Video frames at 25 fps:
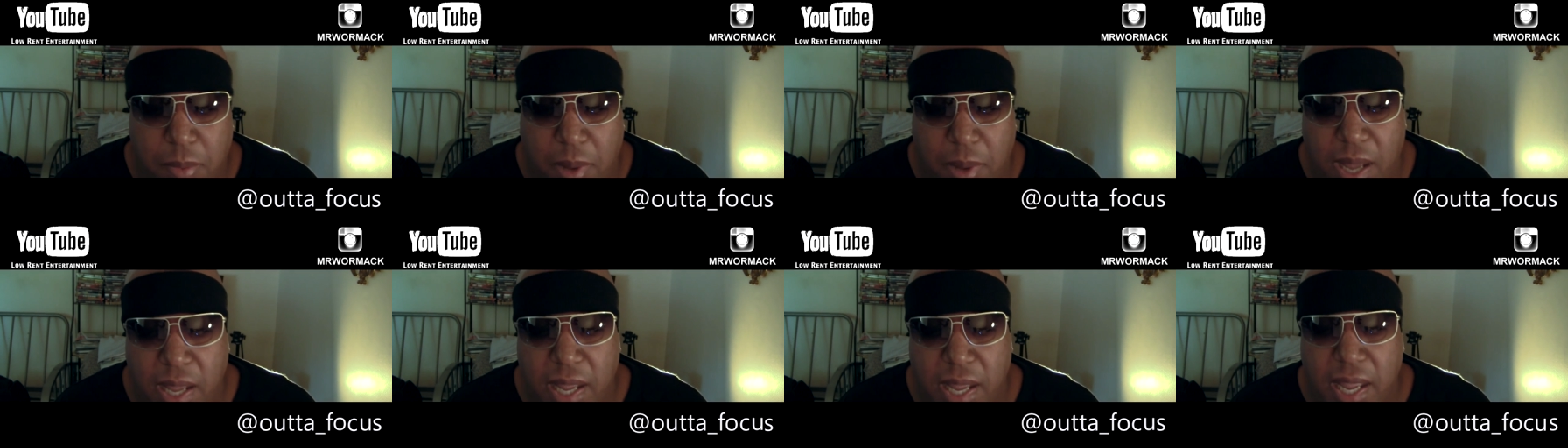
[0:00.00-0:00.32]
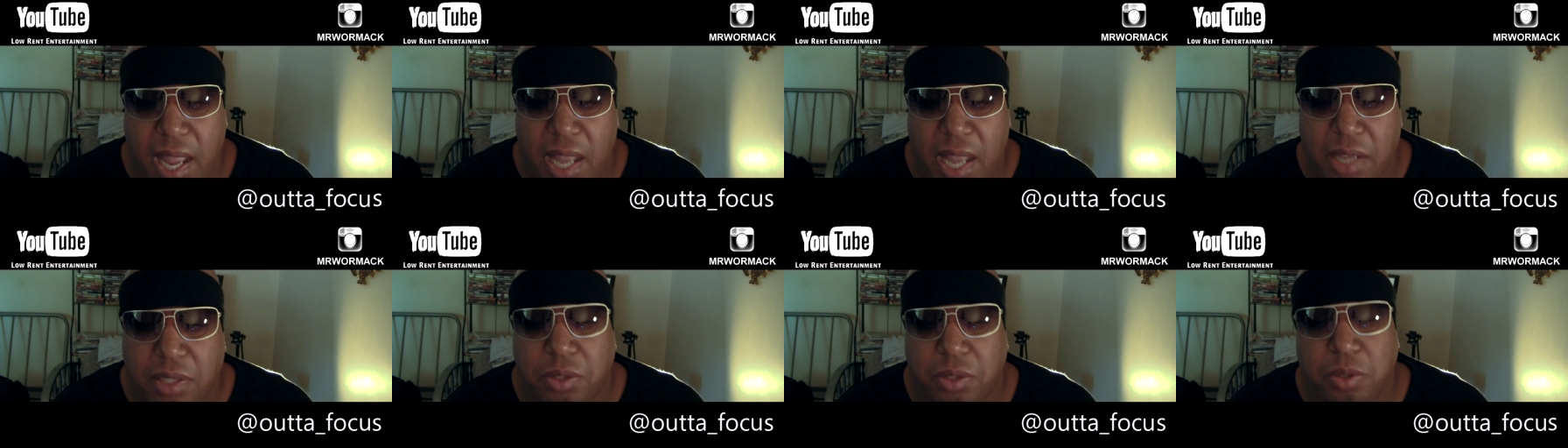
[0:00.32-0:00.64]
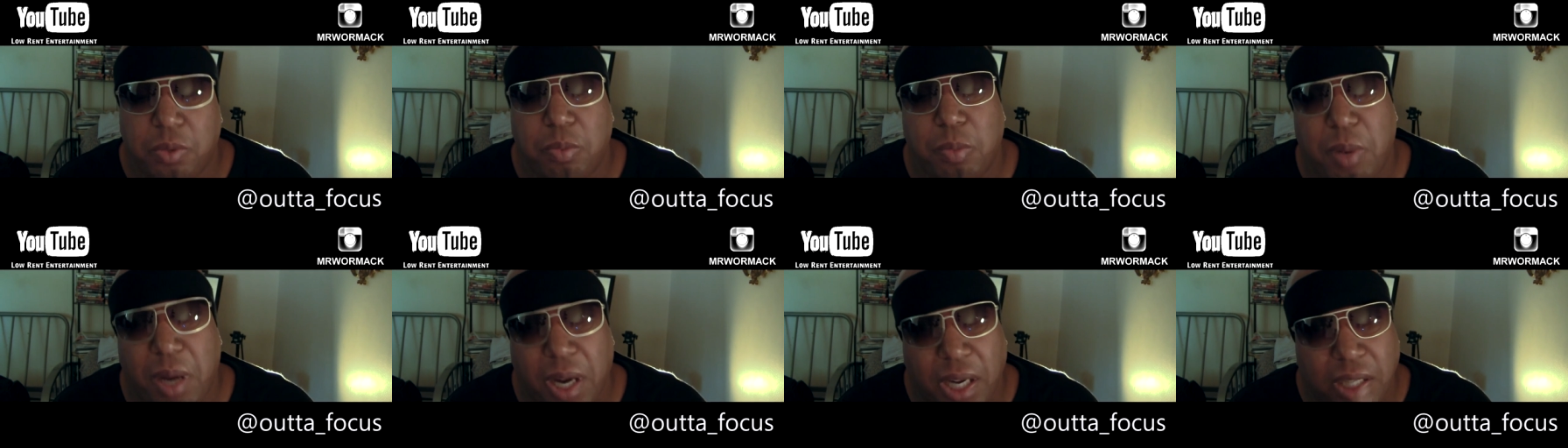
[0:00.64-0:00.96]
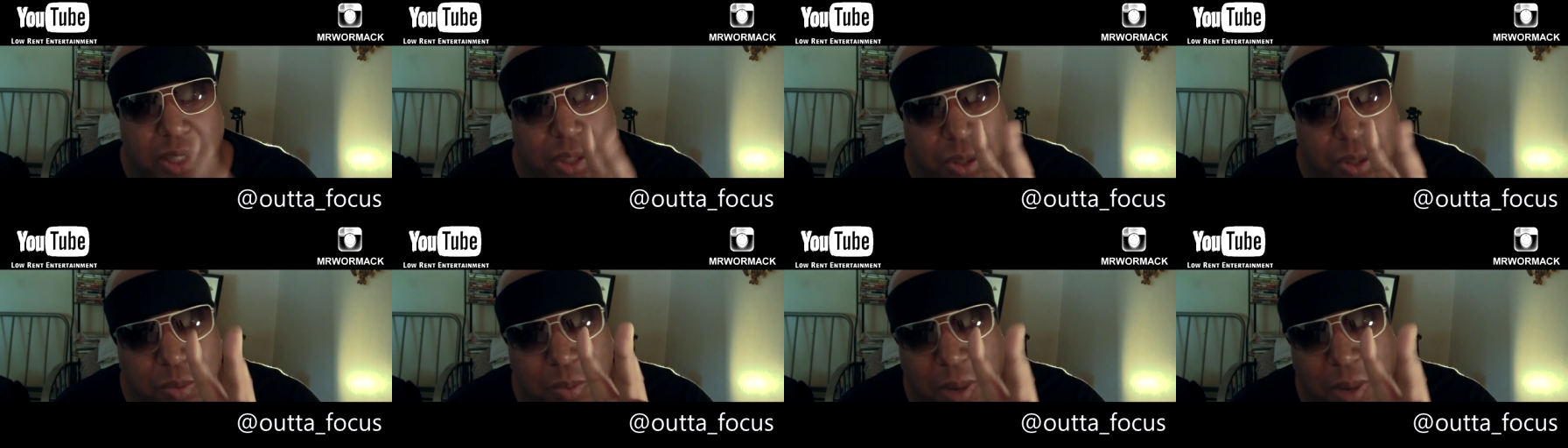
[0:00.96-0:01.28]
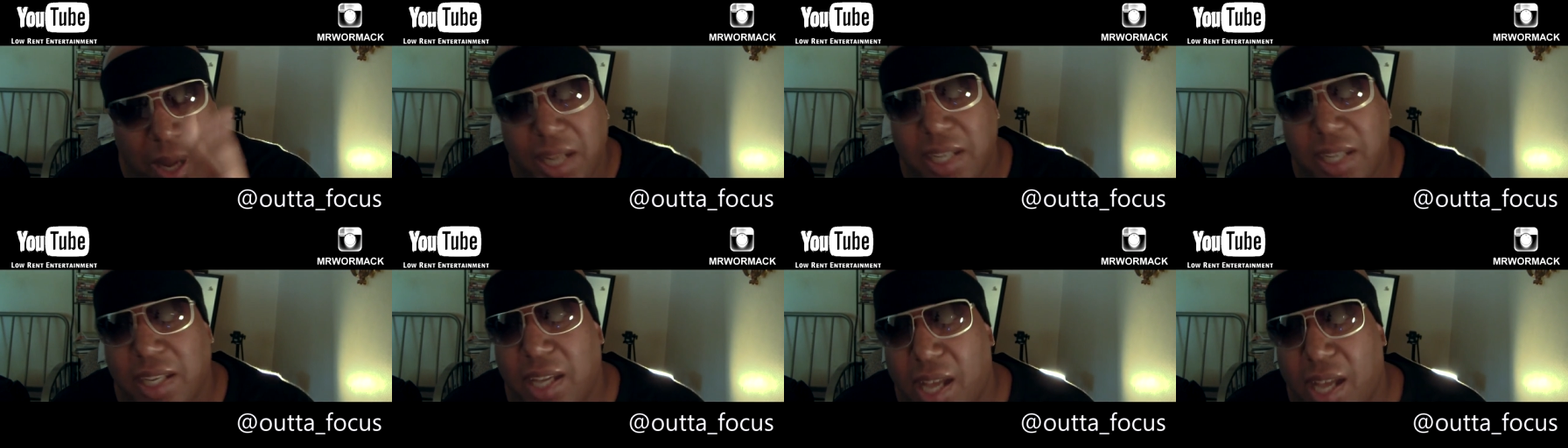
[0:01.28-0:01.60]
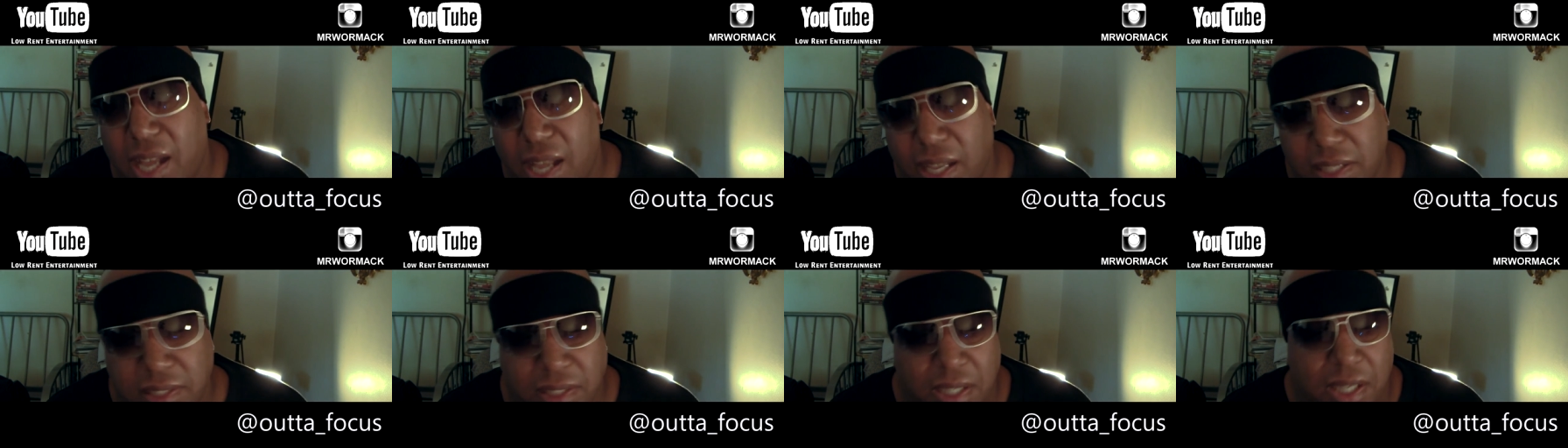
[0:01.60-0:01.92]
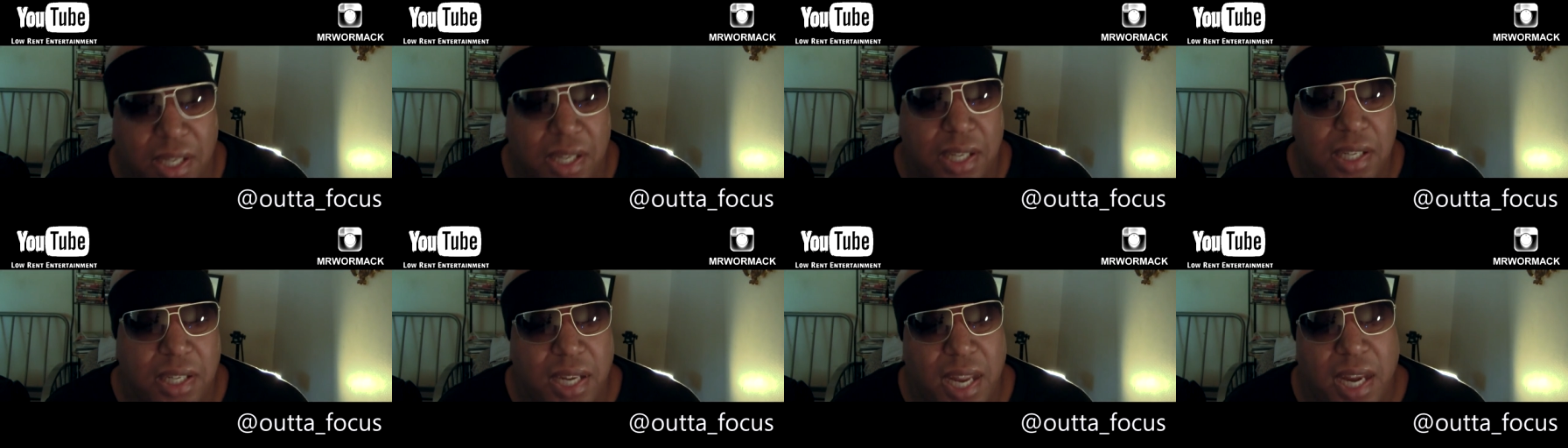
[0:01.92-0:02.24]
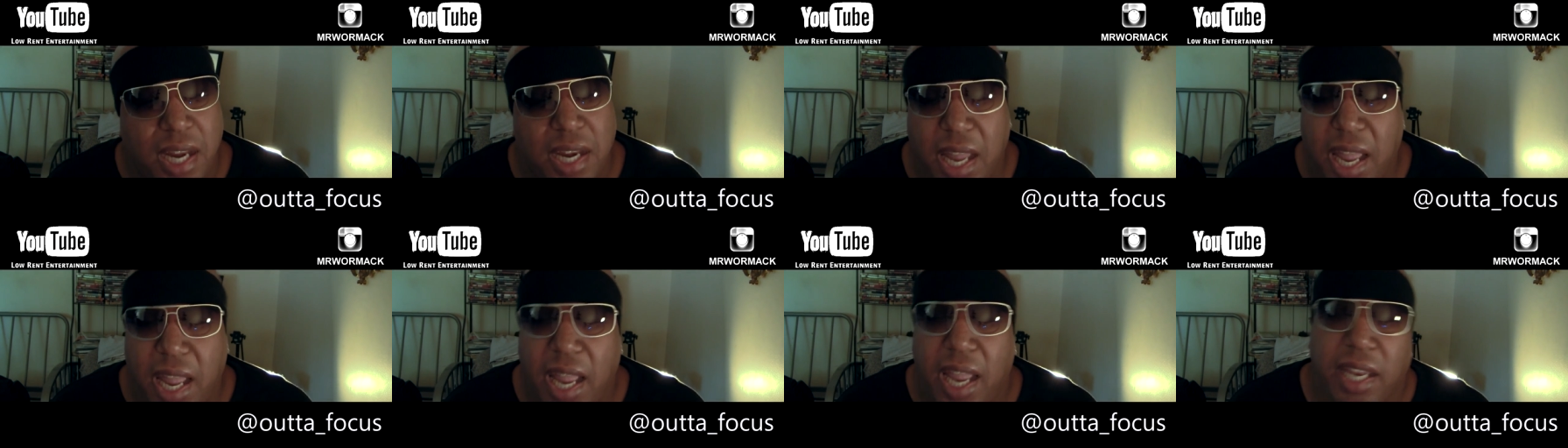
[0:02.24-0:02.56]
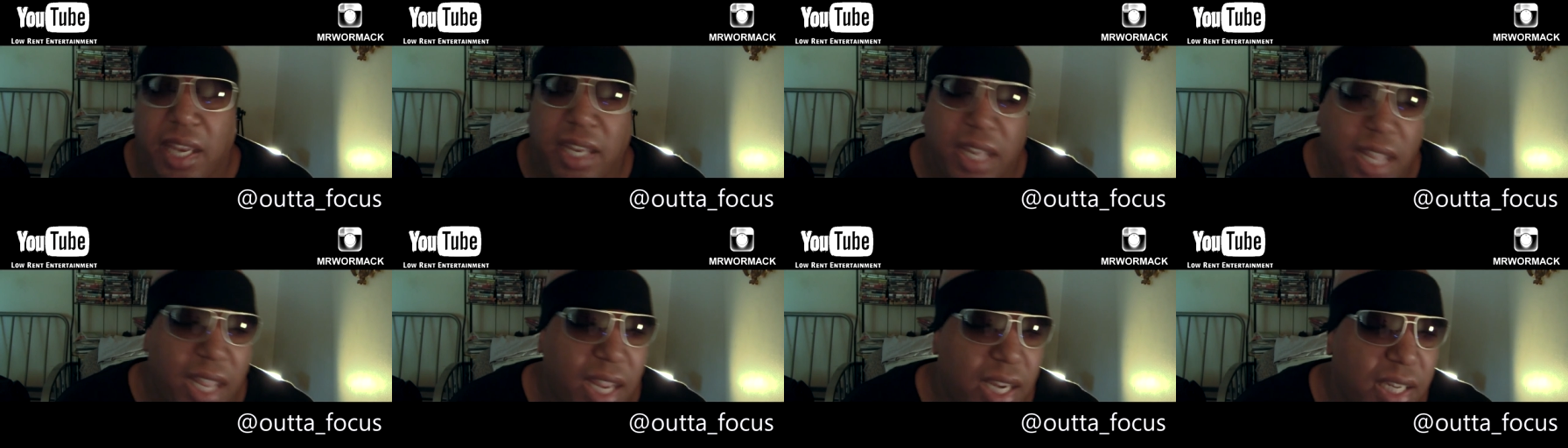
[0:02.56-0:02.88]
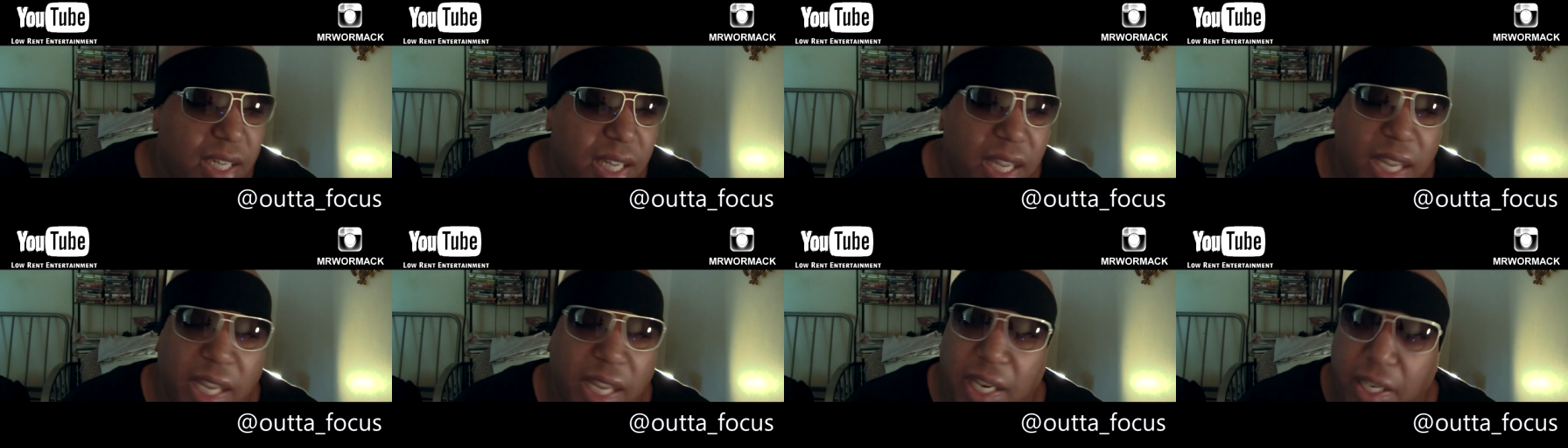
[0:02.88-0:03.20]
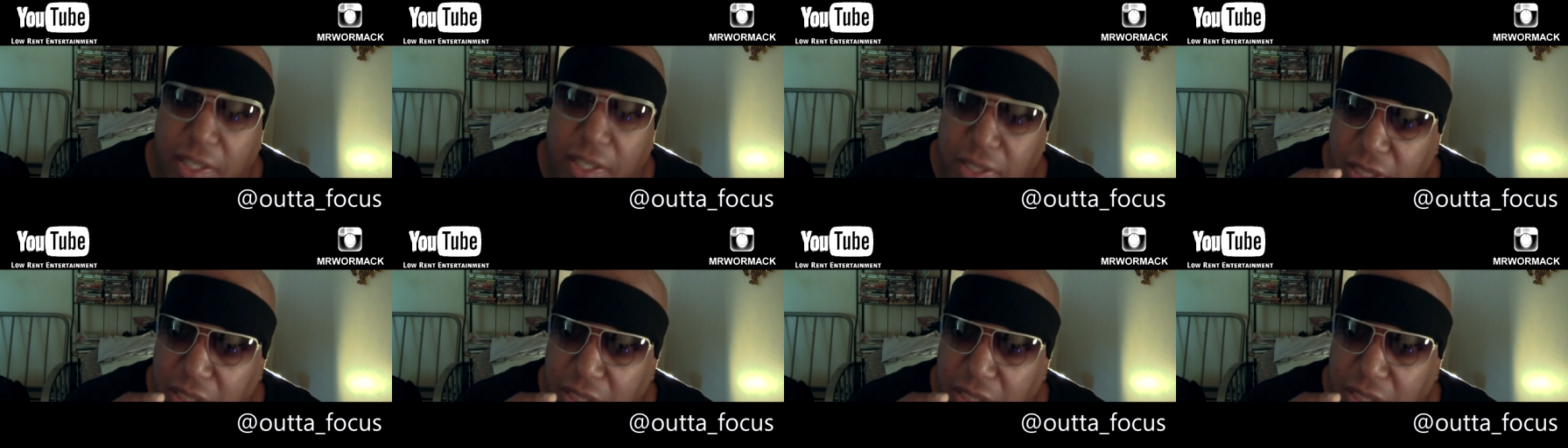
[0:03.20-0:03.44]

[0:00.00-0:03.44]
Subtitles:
Maya Angelou married two white guys. And then here's